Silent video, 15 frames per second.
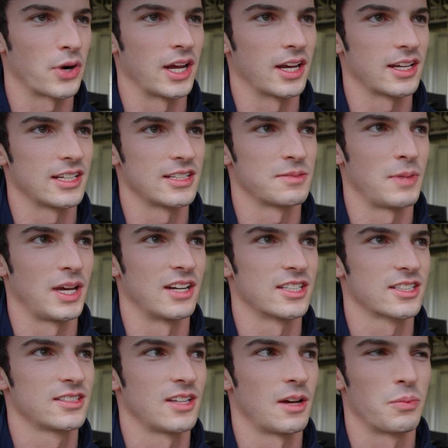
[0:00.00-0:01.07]
break has made
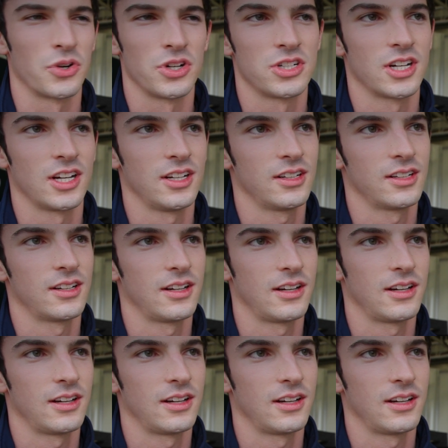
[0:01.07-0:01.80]
us appreciate